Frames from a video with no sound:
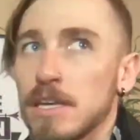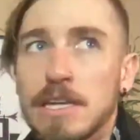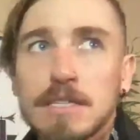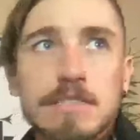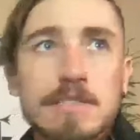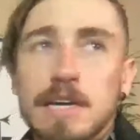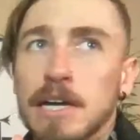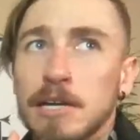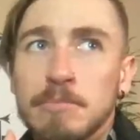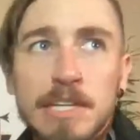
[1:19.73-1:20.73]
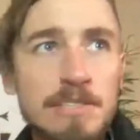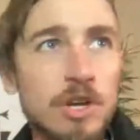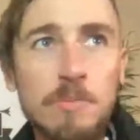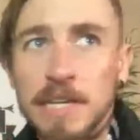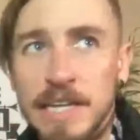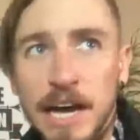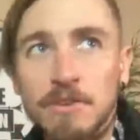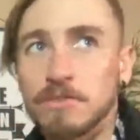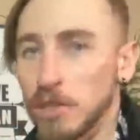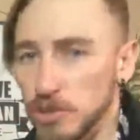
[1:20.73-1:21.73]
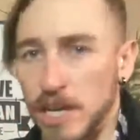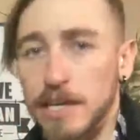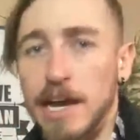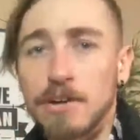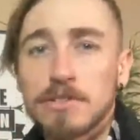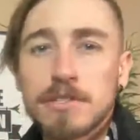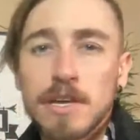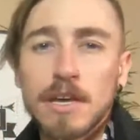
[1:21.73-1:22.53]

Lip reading: It's an open account. Go check it out.